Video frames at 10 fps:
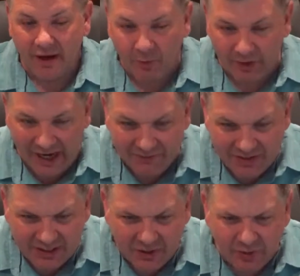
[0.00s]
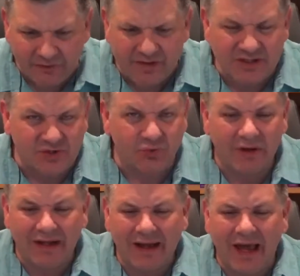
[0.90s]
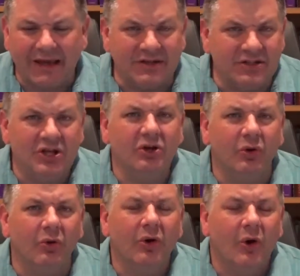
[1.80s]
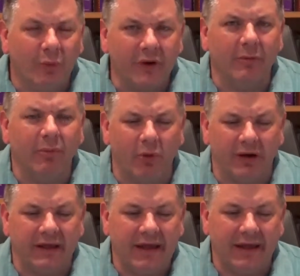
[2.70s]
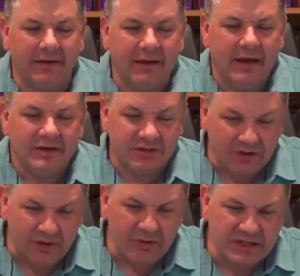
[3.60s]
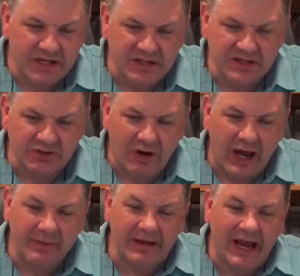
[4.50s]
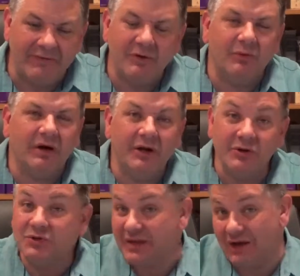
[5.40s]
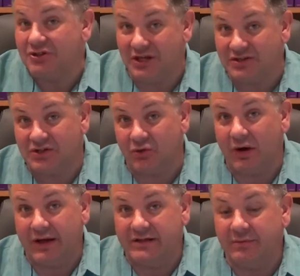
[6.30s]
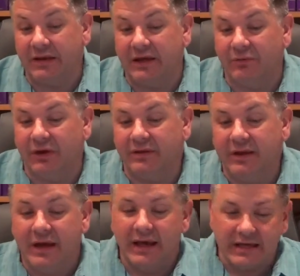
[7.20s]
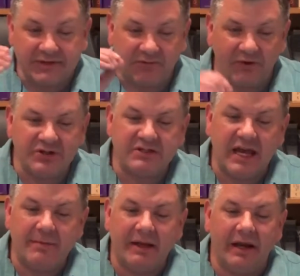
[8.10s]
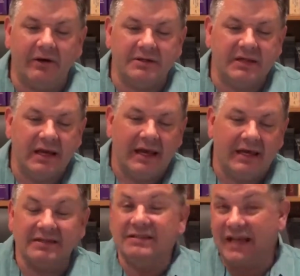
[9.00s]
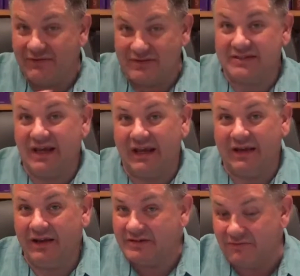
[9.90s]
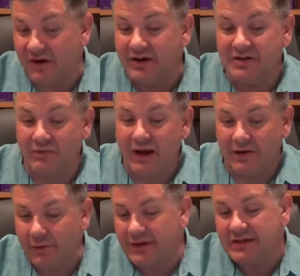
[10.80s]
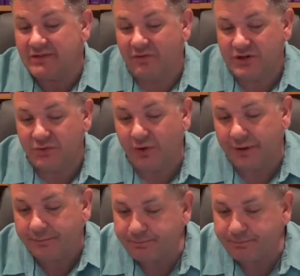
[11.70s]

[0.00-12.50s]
what every single one of us is really like until we are born again. So in other words, he's describing everyone who's without Jesus Christ to begin with. His first statement here is, is devastating, and it's very direct. Look what he says in verse 1.